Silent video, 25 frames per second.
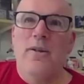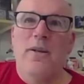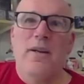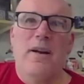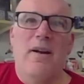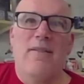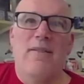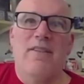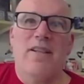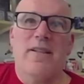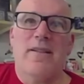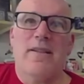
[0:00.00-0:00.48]
And
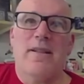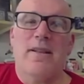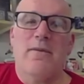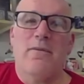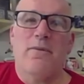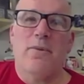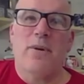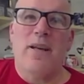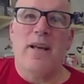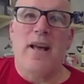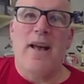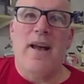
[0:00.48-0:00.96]
obviously, if
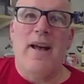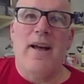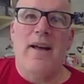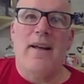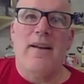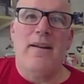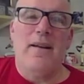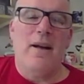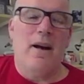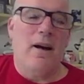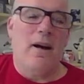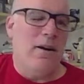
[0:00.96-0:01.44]
we
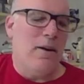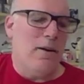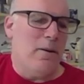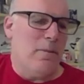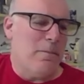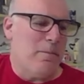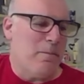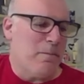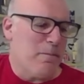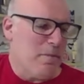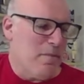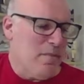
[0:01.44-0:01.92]
had,
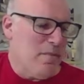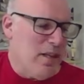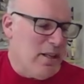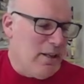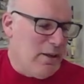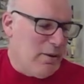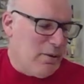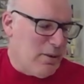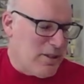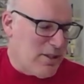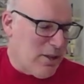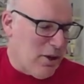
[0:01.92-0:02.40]

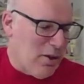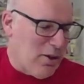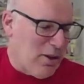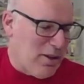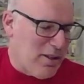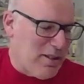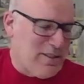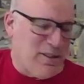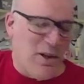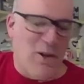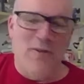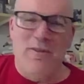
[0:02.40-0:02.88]
it's
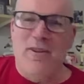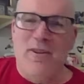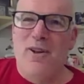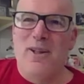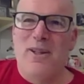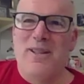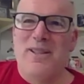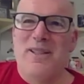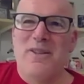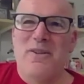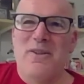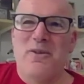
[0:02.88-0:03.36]
all
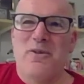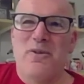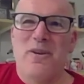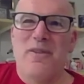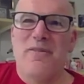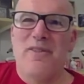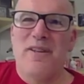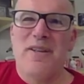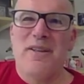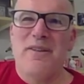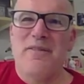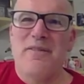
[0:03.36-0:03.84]
volunteer
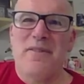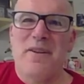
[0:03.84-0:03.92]
driven.